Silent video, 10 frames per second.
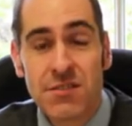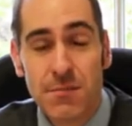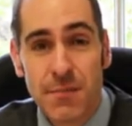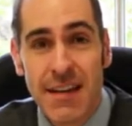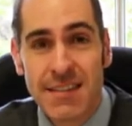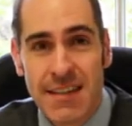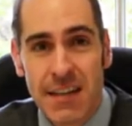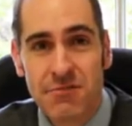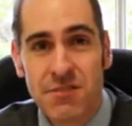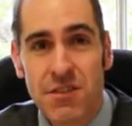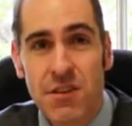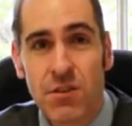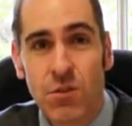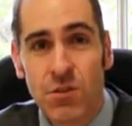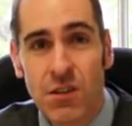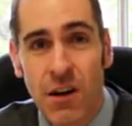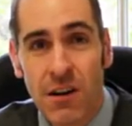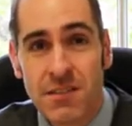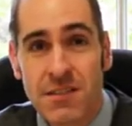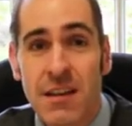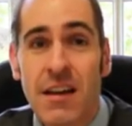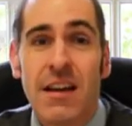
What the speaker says: to submit a tax return or not.